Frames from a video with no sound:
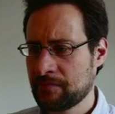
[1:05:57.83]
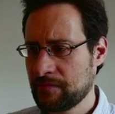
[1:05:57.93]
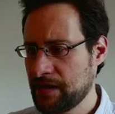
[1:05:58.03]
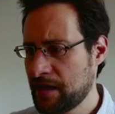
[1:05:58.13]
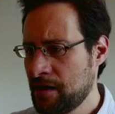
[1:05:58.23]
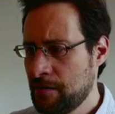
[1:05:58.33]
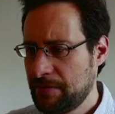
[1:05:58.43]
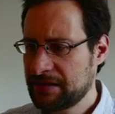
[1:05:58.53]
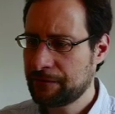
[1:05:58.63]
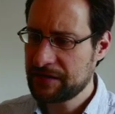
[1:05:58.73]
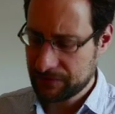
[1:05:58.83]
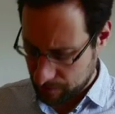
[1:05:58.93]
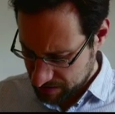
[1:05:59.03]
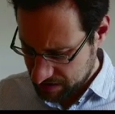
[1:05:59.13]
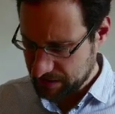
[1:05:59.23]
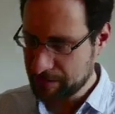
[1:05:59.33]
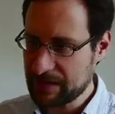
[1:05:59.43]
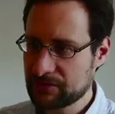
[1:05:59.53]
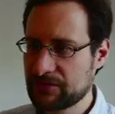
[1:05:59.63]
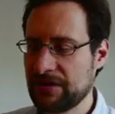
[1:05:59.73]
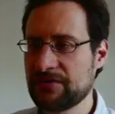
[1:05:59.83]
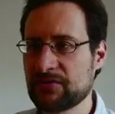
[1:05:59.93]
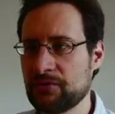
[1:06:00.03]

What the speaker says: yeah, BetterFS, for me, it makes no sense to